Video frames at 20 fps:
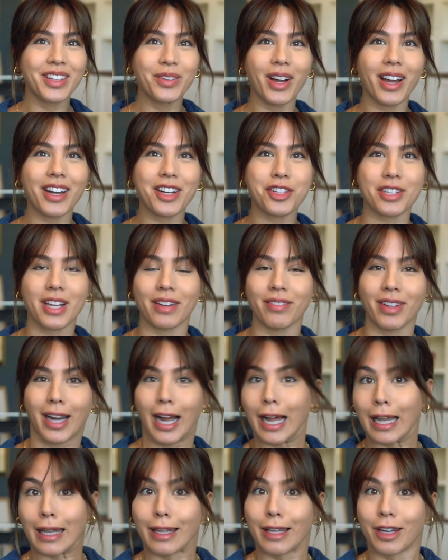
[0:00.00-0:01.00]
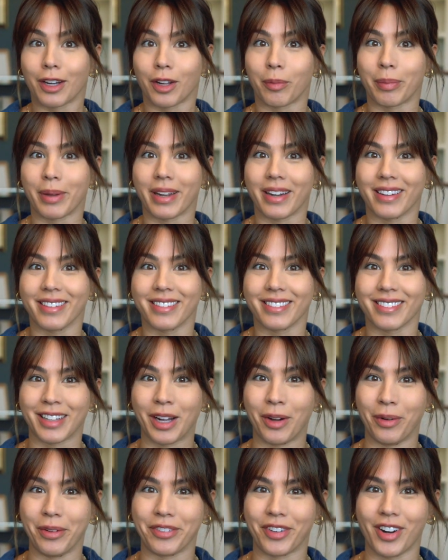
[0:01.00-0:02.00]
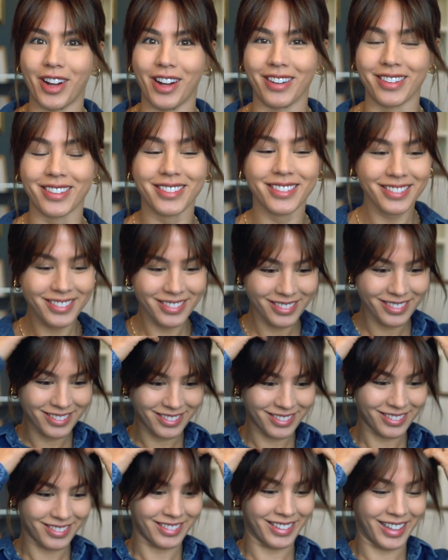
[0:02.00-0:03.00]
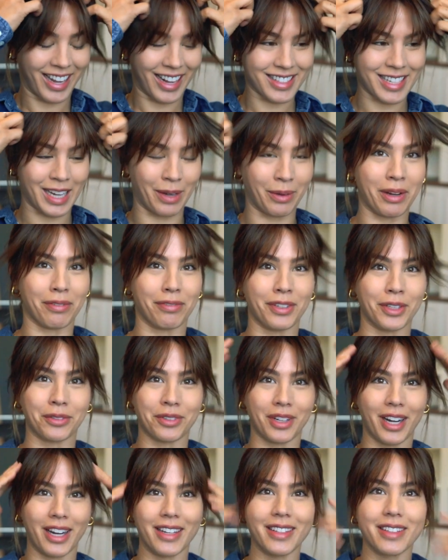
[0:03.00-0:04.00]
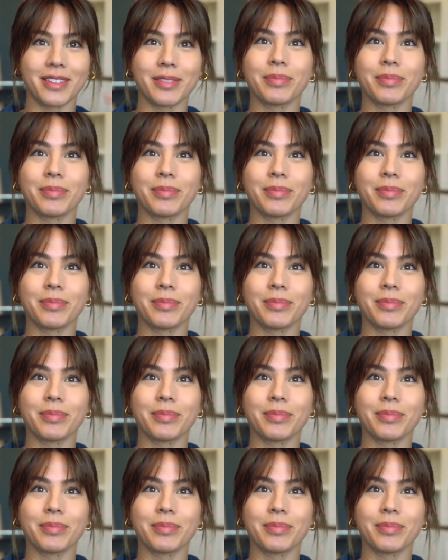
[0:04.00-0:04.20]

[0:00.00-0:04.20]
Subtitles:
gotta just have like a little bit going wrong. That's how I feel, right?